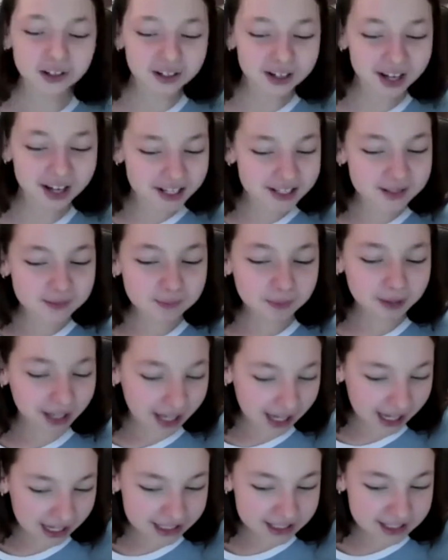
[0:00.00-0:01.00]
next
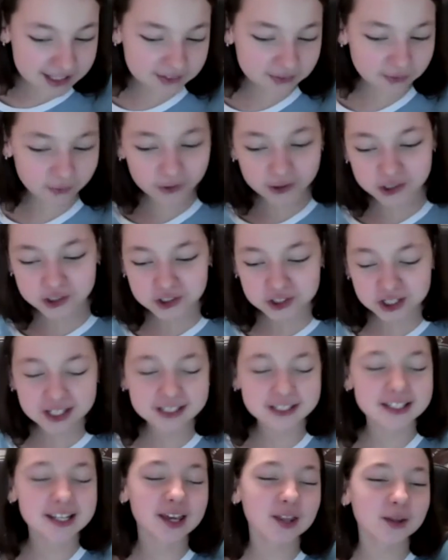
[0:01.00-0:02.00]
plans for Shane
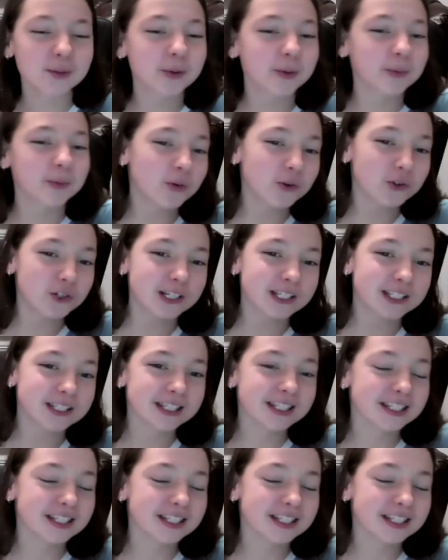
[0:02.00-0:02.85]
Taylor Promotions?